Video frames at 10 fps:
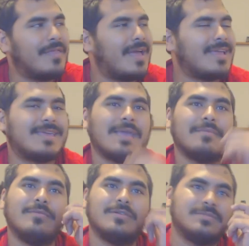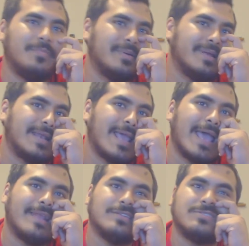Yo, that game looks
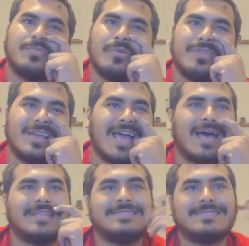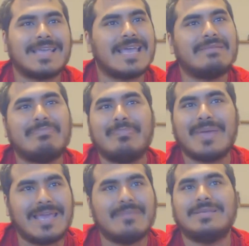bananas, bro. They got dead
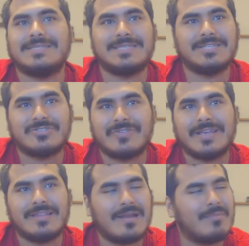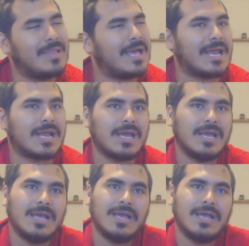babies in the trailer. I'm like,